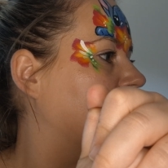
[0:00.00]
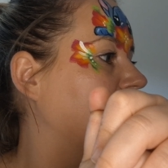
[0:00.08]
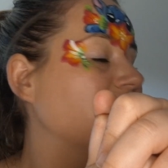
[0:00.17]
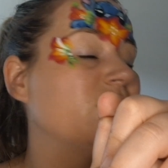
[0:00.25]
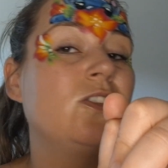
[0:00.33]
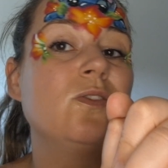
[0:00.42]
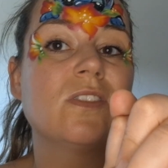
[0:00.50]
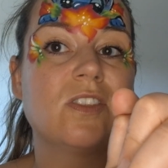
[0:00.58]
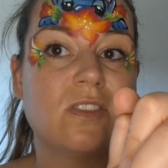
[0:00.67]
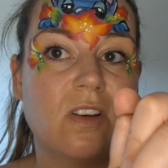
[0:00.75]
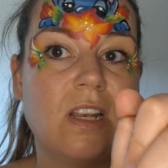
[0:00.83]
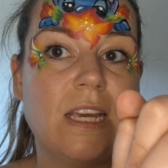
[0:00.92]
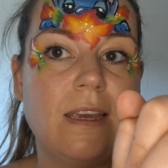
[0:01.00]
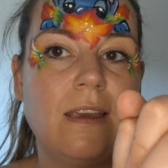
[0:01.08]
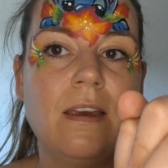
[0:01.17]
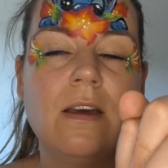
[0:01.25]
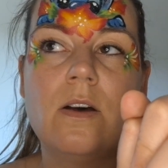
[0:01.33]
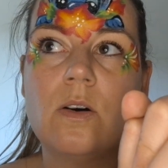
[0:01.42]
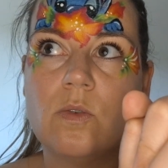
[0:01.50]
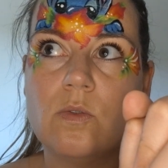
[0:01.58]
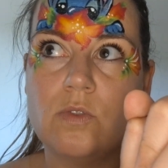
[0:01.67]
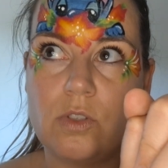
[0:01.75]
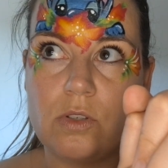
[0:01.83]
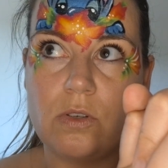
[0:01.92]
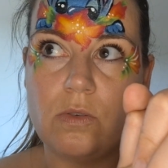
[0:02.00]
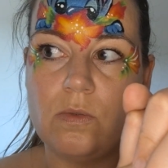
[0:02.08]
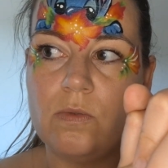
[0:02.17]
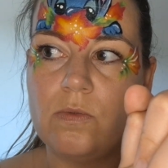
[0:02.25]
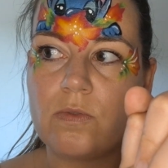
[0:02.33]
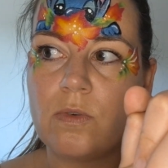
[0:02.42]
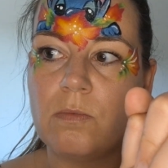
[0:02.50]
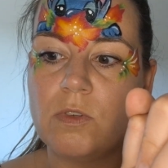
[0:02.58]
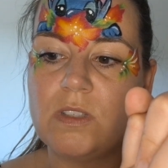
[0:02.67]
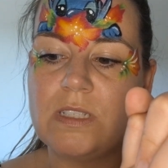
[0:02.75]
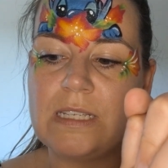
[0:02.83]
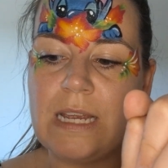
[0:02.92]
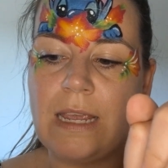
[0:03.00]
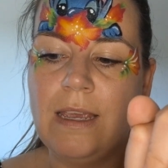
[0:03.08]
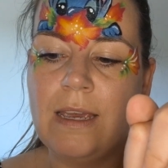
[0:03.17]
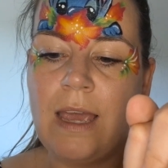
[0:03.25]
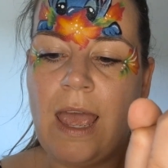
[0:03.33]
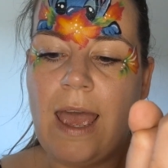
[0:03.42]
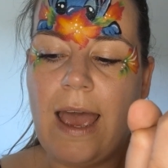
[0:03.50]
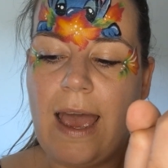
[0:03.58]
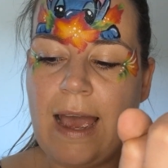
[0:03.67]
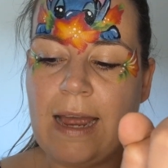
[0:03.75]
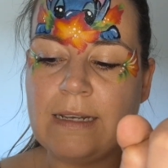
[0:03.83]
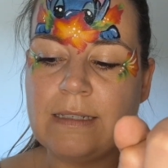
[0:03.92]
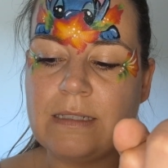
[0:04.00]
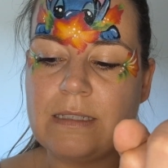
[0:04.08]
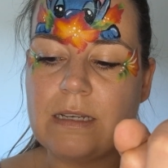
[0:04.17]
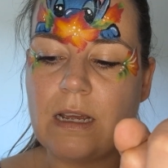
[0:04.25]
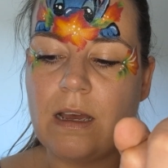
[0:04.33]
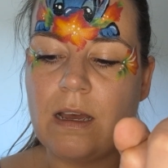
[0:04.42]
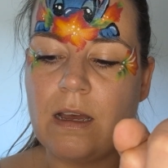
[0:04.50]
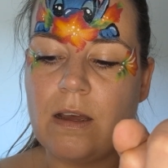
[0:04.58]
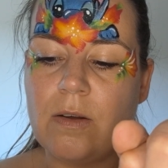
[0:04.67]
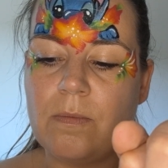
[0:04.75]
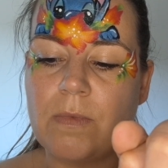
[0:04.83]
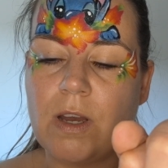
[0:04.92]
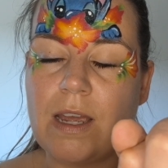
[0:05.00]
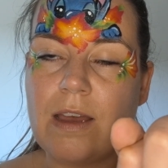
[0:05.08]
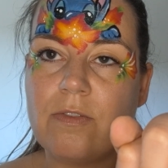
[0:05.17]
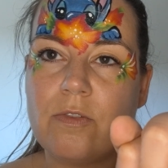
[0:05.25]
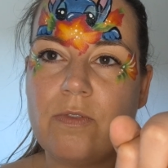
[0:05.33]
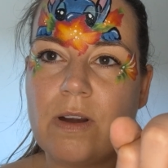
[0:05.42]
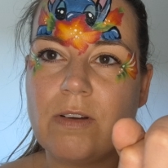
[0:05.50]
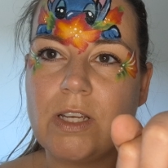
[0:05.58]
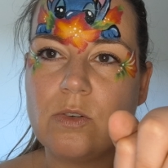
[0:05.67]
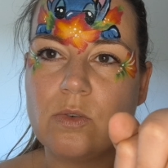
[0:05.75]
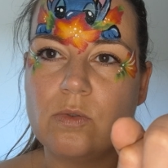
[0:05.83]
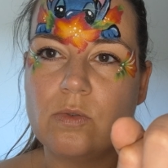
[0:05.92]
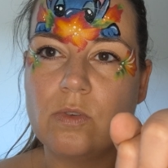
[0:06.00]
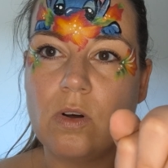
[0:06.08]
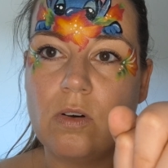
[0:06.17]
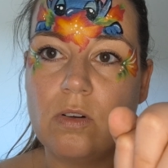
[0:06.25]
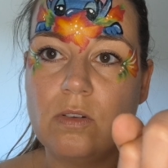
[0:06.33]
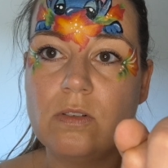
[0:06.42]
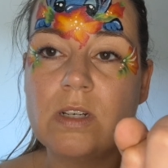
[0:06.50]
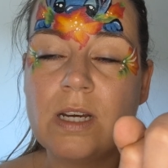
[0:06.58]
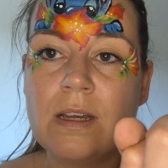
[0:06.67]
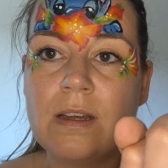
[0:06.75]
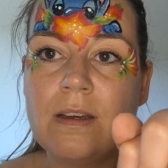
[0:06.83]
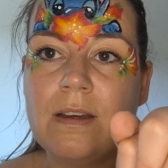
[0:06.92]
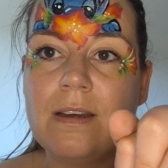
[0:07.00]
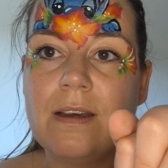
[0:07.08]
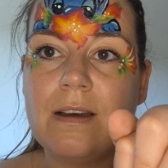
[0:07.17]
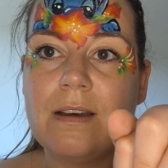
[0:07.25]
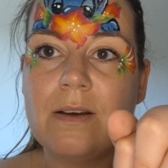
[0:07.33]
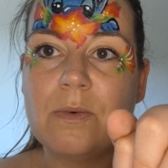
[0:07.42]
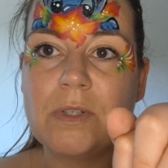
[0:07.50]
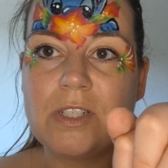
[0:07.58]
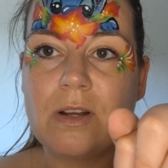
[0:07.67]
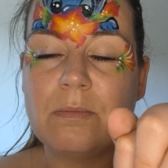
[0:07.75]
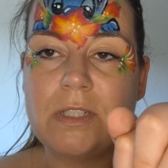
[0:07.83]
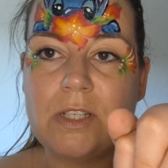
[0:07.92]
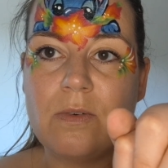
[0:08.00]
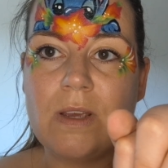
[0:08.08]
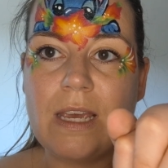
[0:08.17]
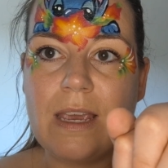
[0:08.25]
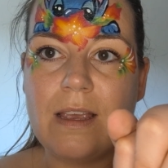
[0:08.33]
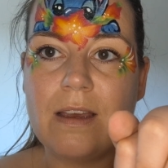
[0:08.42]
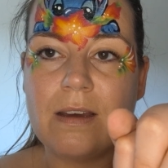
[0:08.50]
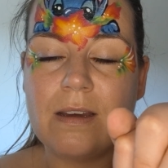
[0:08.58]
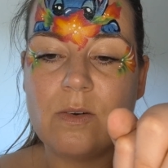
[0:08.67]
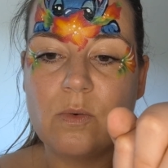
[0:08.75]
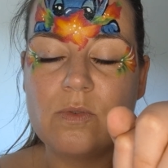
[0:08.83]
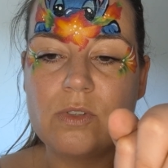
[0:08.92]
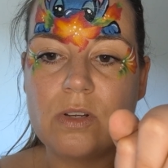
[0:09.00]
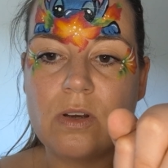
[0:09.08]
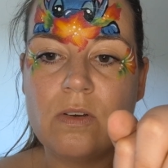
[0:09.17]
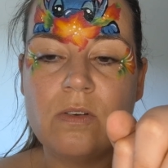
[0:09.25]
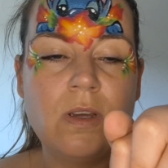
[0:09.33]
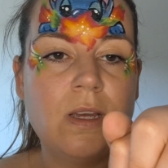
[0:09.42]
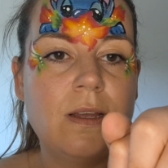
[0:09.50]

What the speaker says: I like to do a Sully also from Monsters Inc. And I have a very cool Hulk, which I'll be doing also